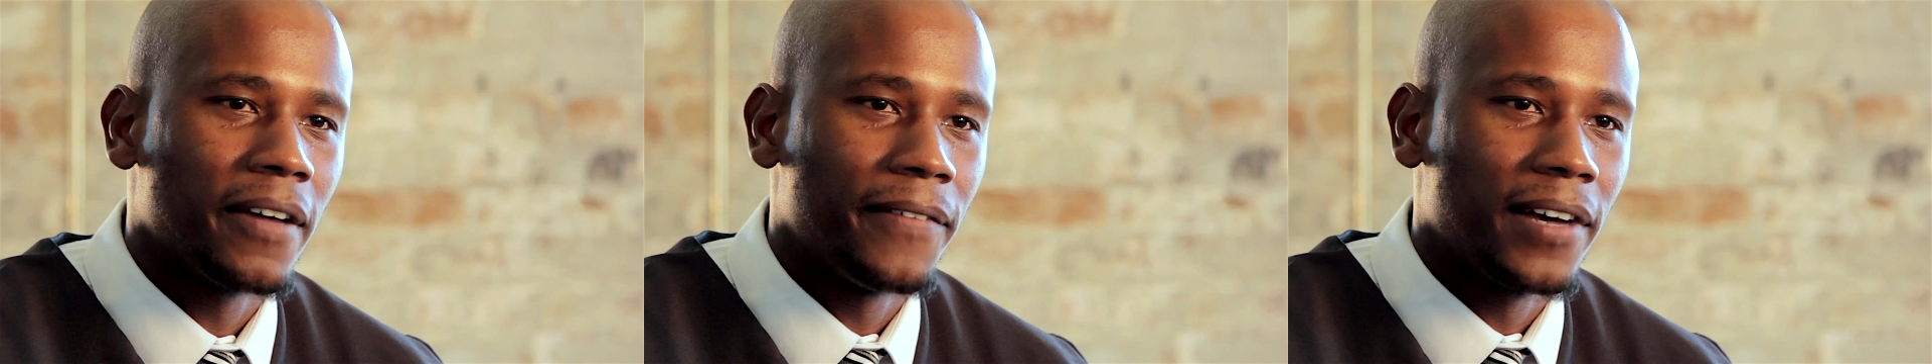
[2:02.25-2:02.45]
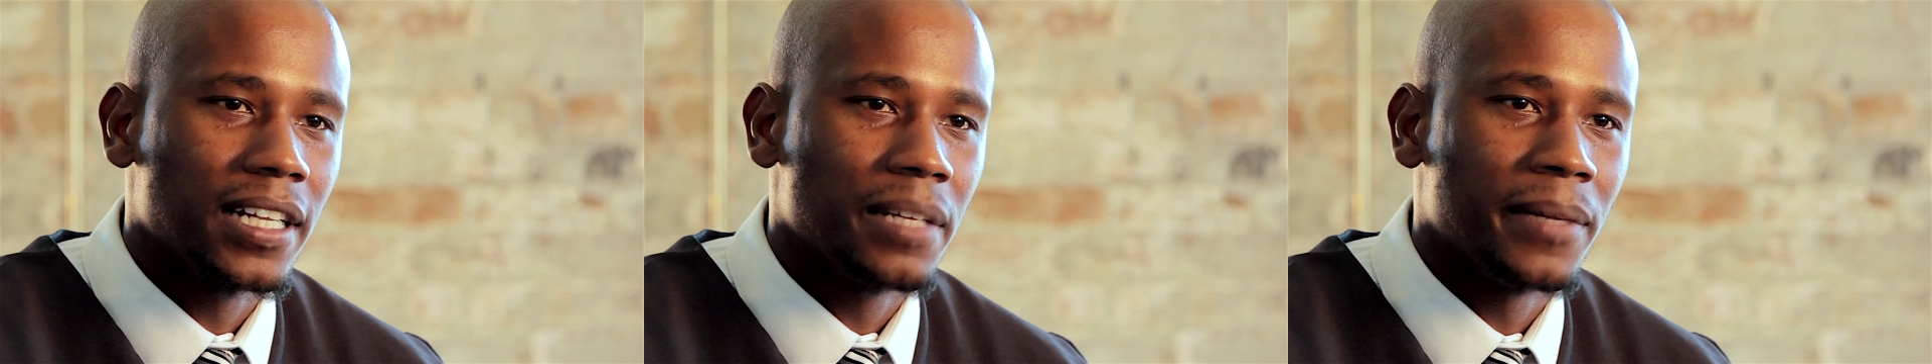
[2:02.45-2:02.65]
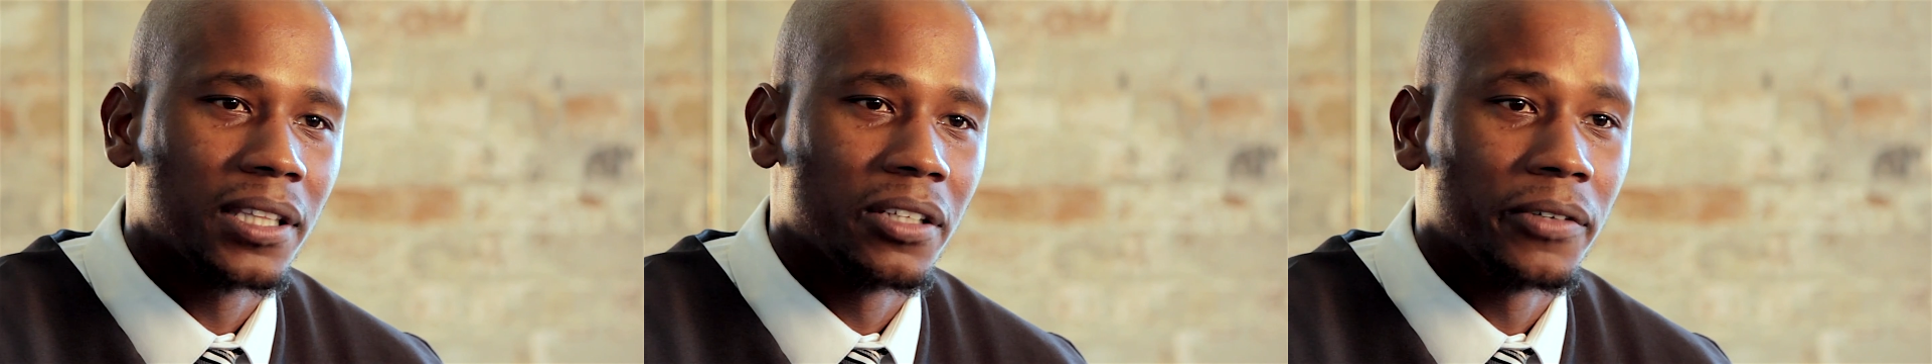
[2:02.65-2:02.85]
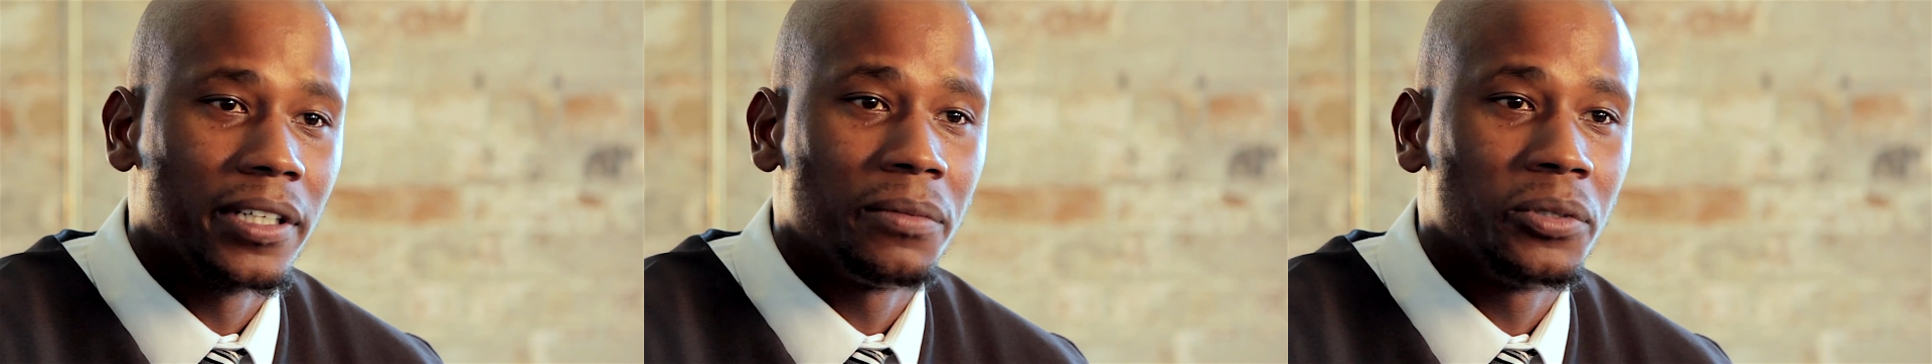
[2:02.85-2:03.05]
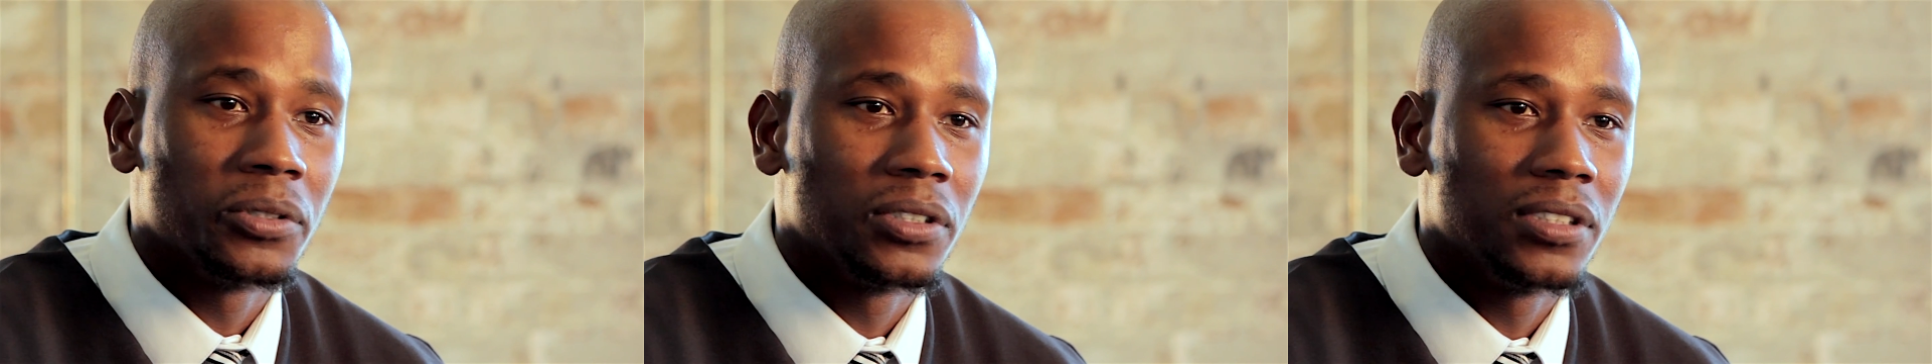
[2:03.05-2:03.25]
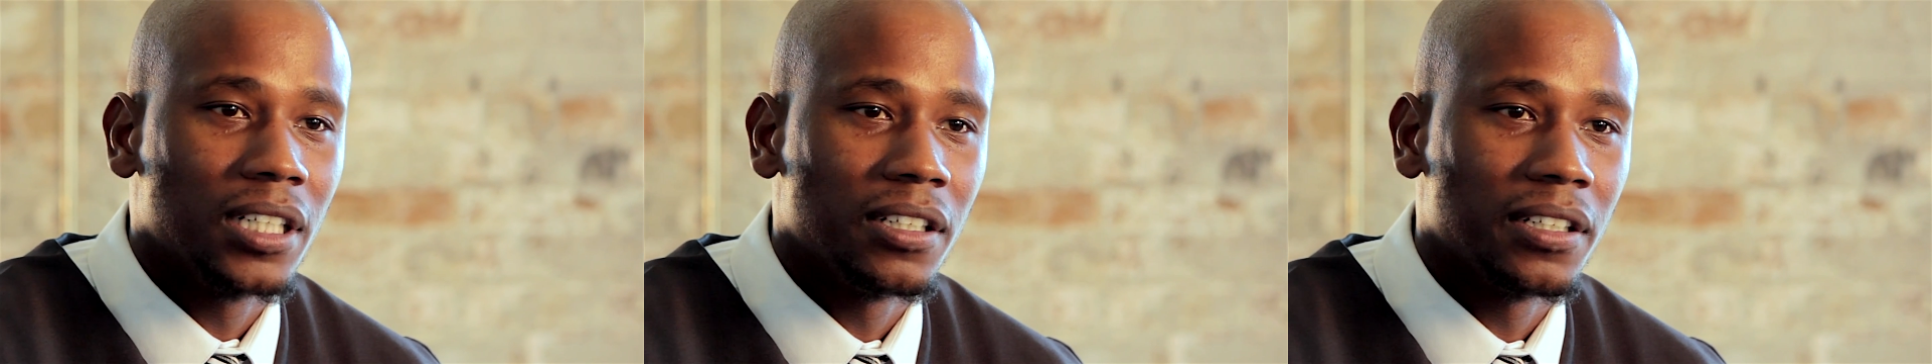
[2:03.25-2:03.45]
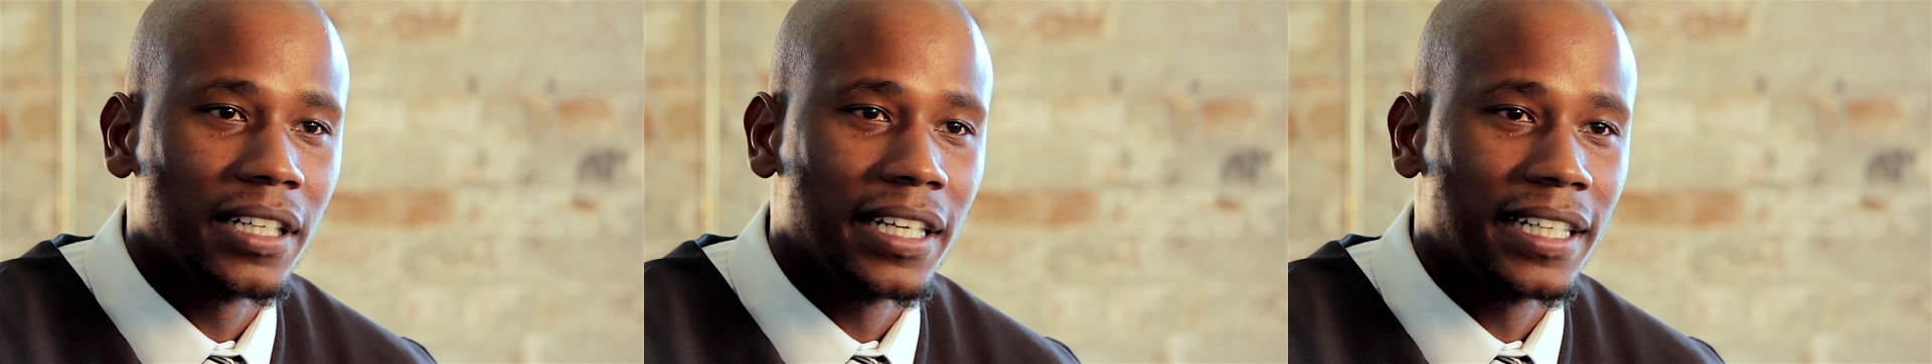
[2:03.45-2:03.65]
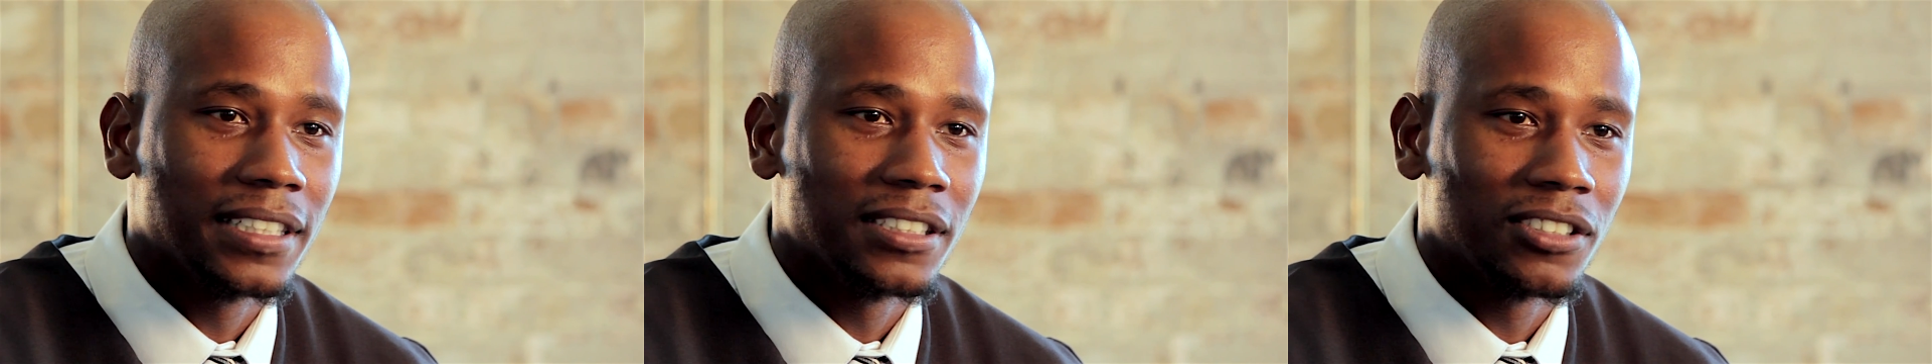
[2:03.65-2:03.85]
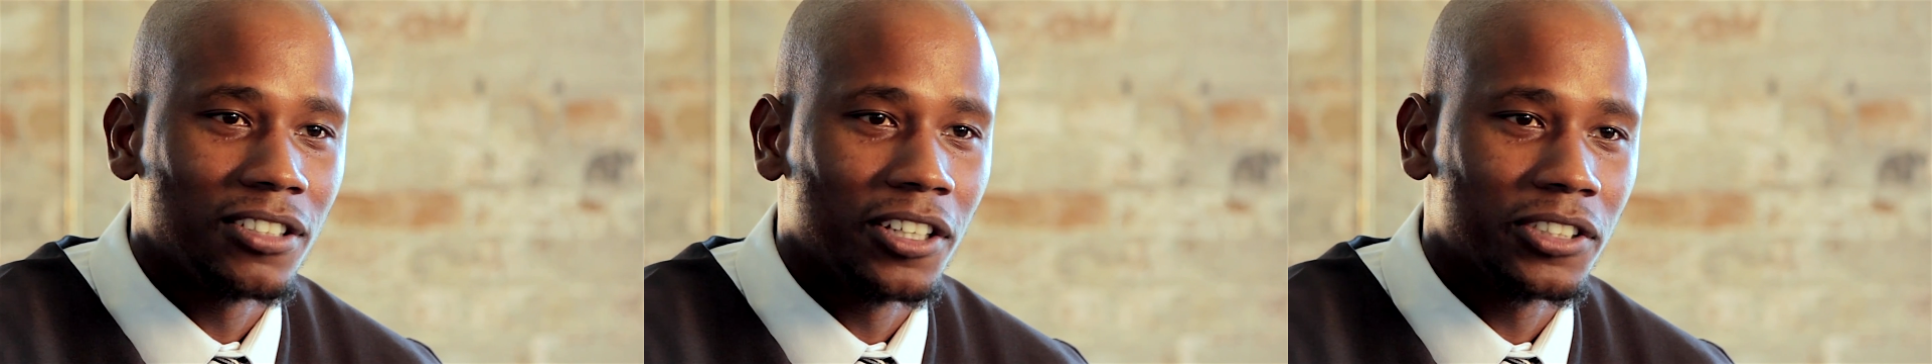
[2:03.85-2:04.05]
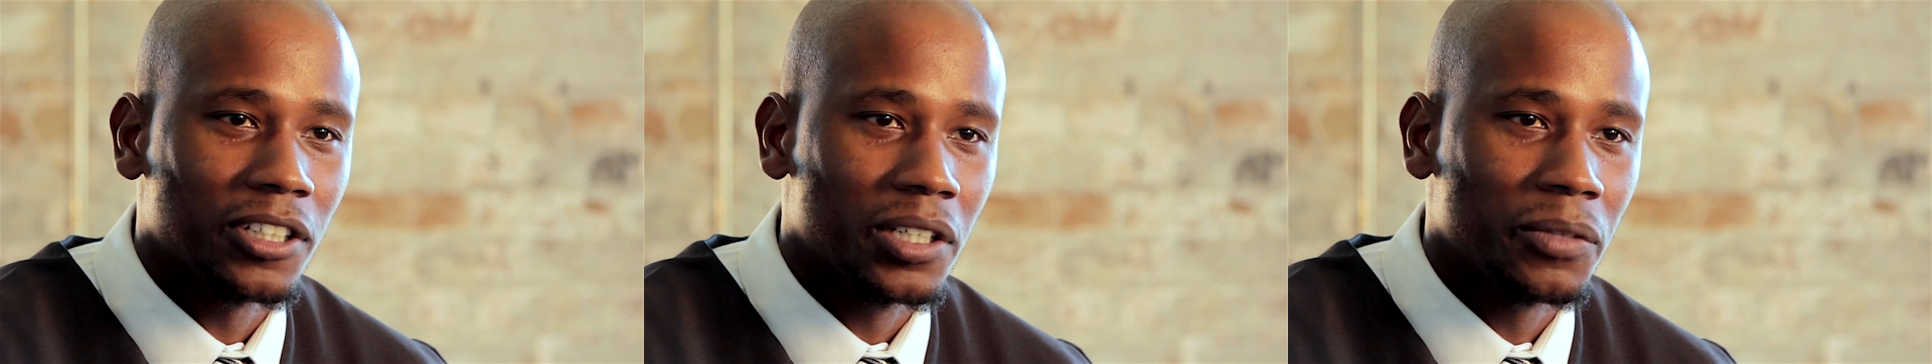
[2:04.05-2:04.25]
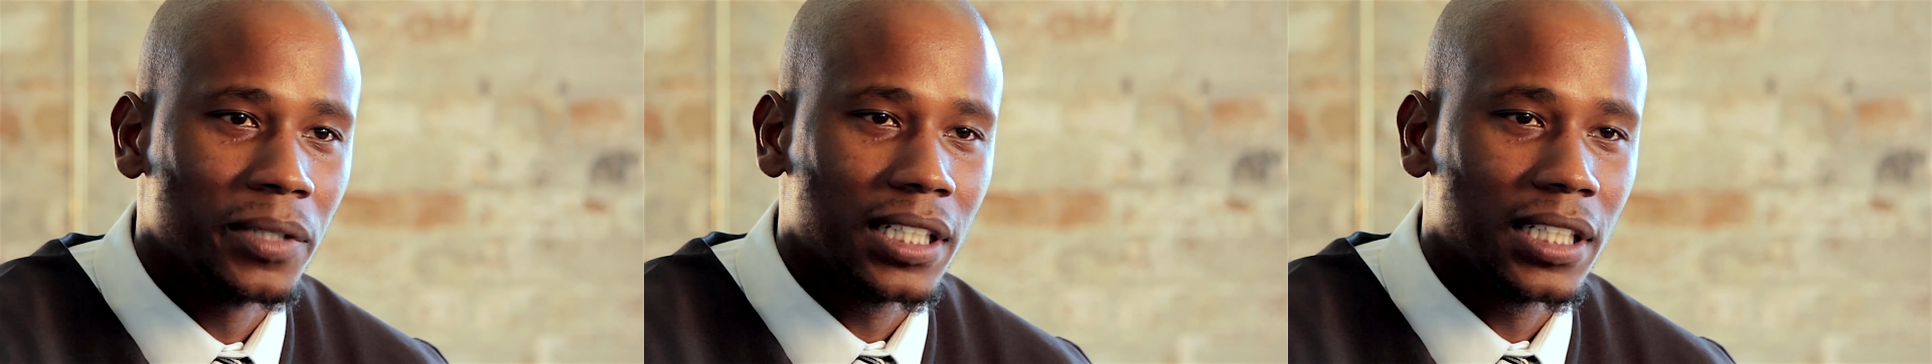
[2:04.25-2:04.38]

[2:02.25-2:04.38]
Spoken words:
I finally met the Rebels, you know, and started talking